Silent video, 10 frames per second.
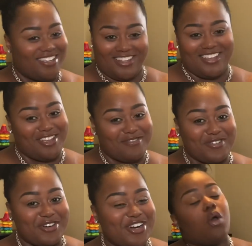in
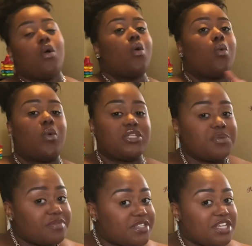for it. Once we
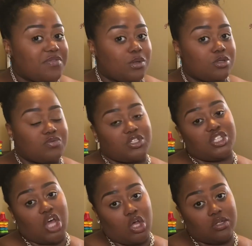received those
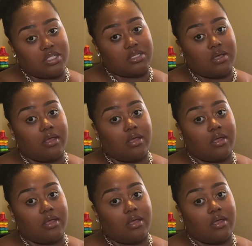results,